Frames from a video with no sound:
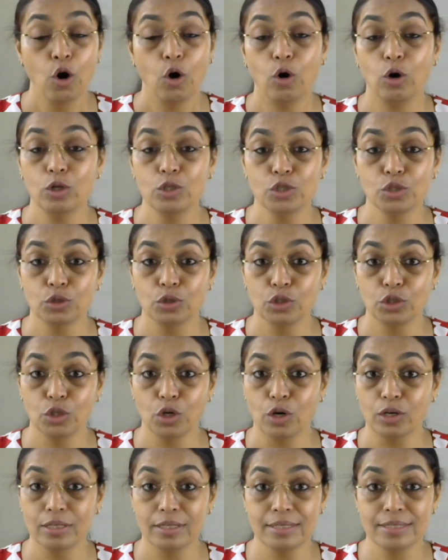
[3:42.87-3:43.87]
Also,
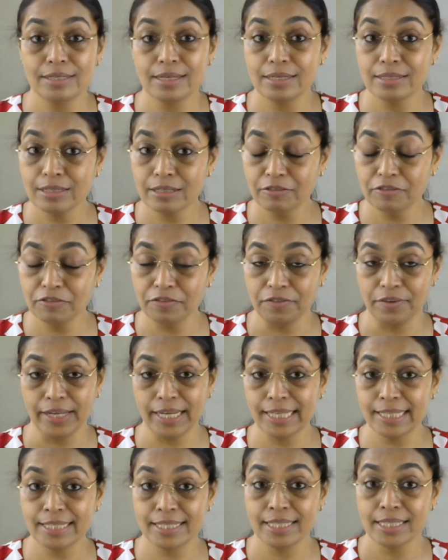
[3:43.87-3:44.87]
Taurus is a
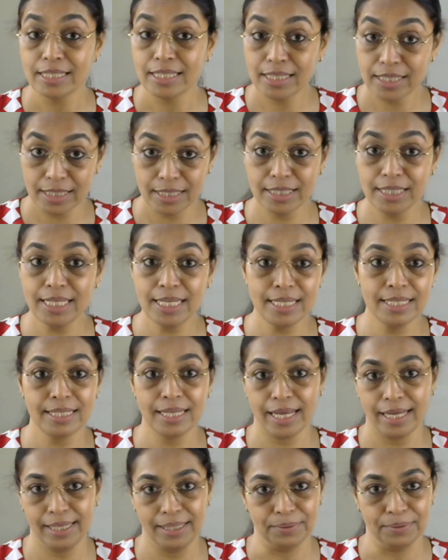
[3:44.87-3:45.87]
fixed earthy
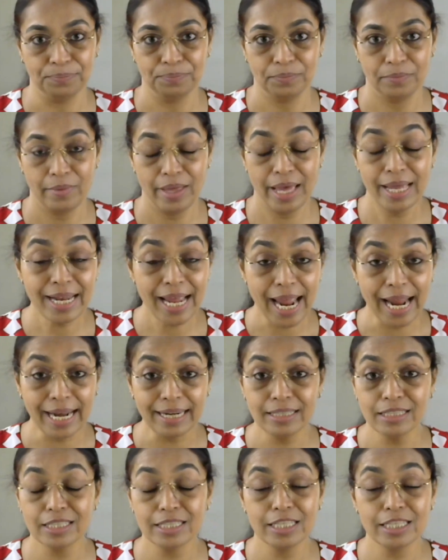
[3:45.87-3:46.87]
sign and
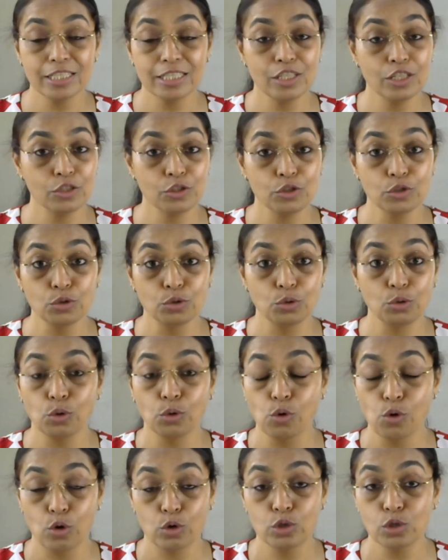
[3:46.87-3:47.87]
encourages you
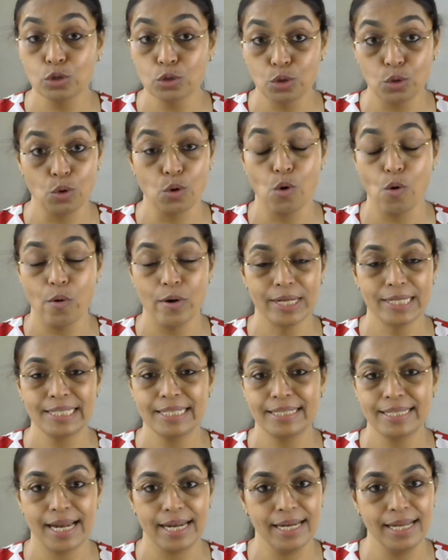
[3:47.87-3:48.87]
to go slow and
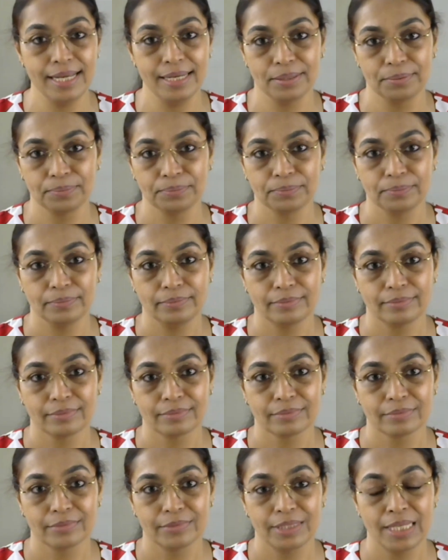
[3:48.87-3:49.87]
steady.
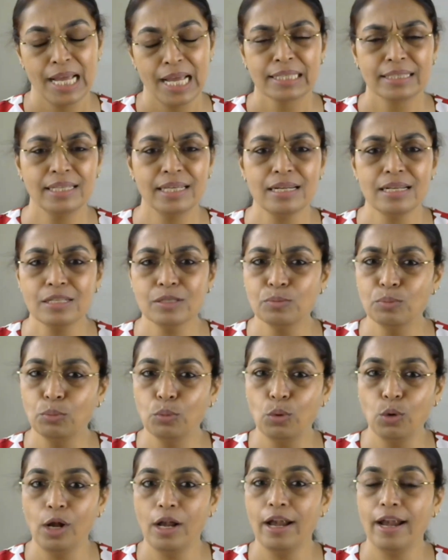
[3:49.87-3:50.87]
There is
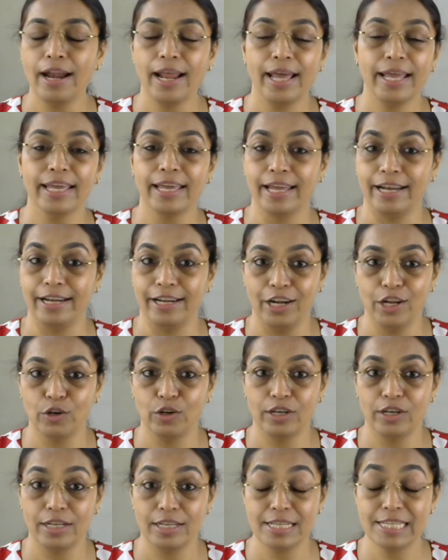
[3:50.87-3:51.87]
bull-like
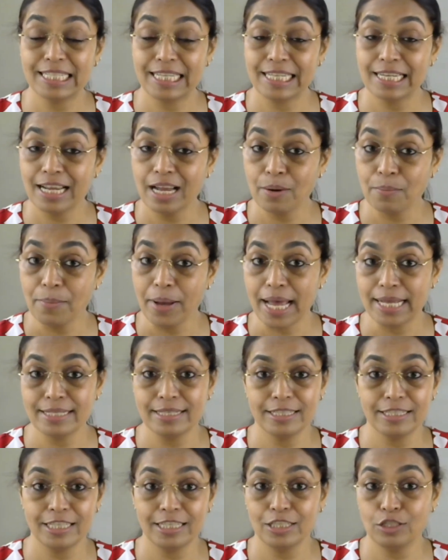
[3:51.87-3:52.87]
endurance and
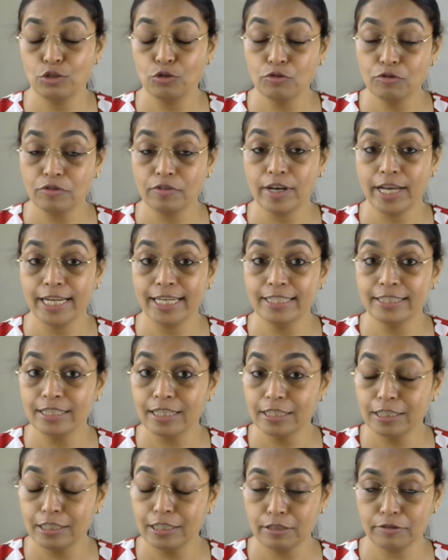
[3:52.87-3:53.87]
capacity to fight
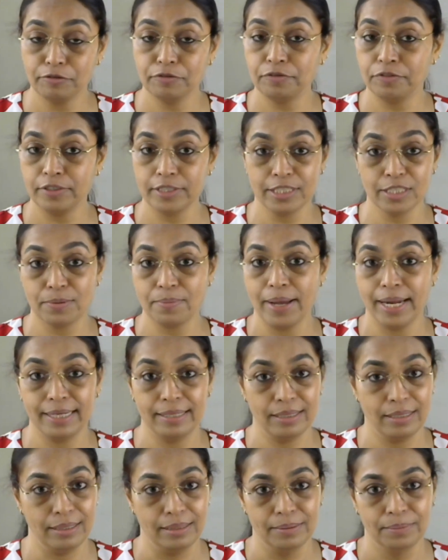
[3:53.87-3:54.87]
the toughest
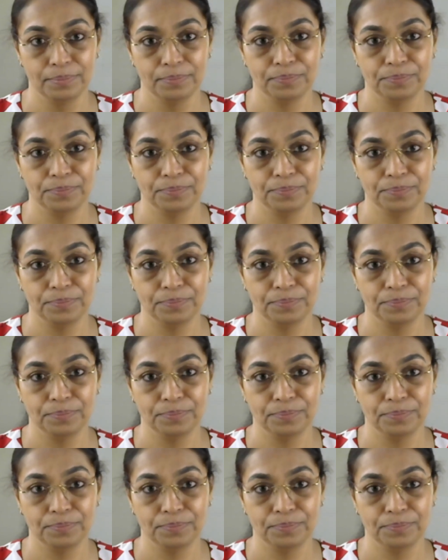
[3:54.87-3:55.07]
battle.